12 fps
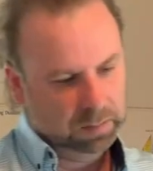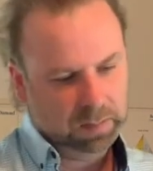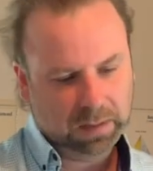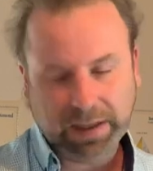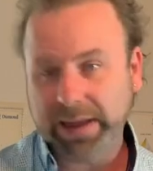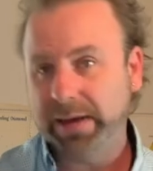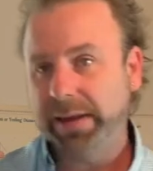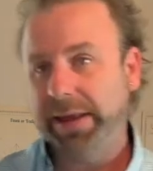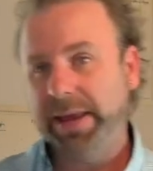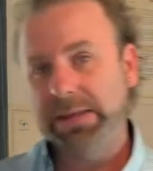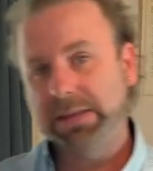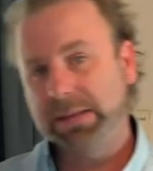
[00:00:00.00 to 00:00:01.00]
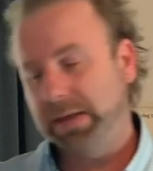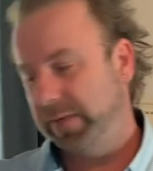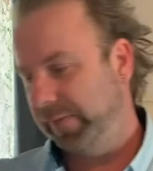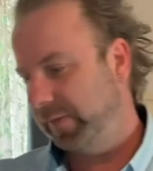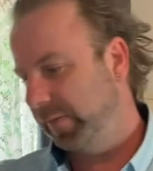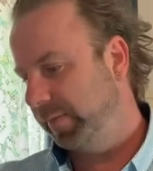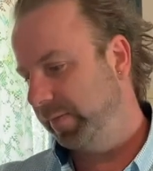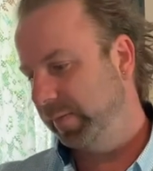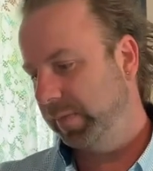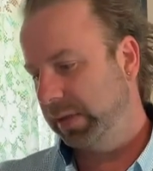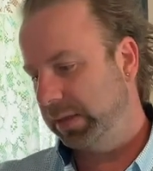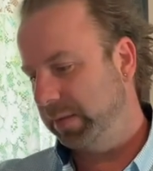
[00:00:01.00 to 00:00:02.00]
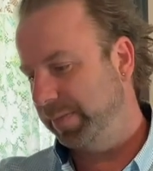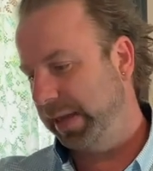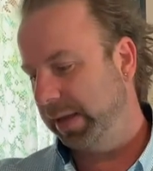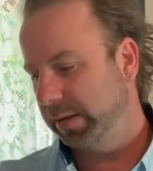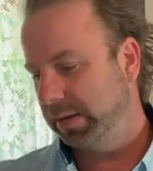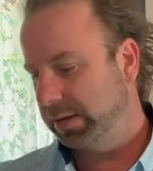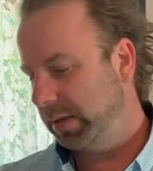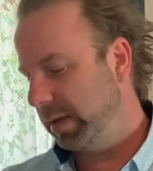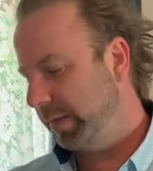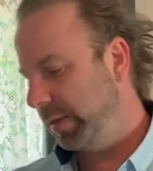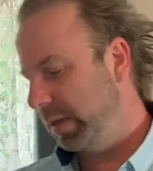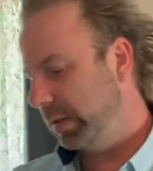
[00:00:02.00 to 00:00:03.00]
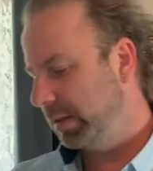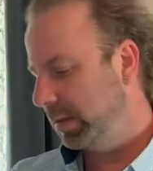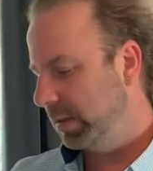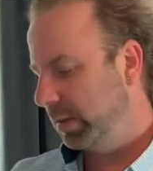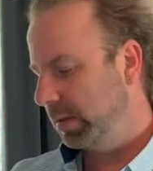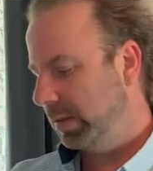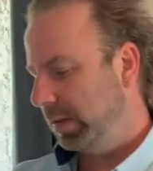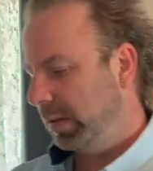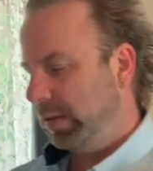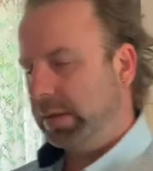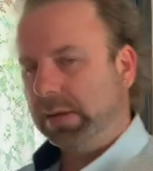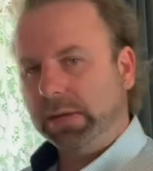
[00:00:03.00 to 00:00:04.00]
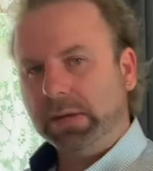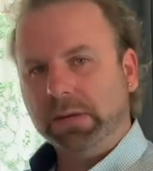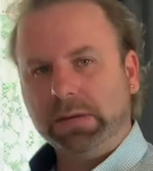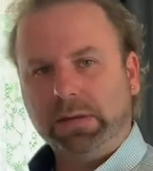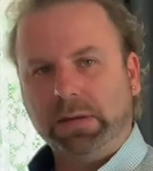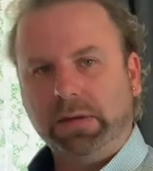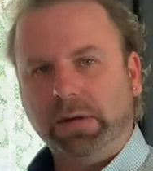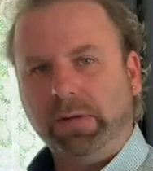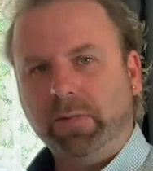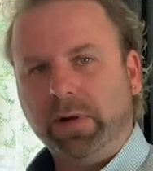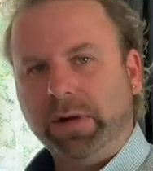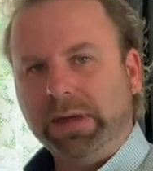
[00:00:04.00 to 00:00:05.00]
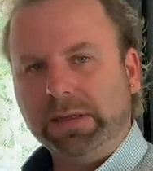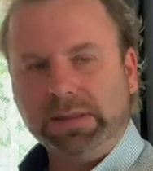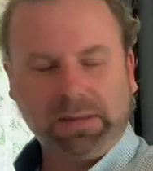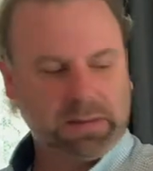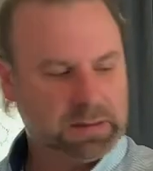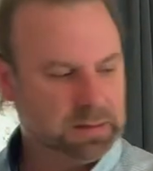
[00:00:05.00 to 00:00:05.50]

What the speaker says: Again, the head stuff at the back of the diamond, so a lot of worries.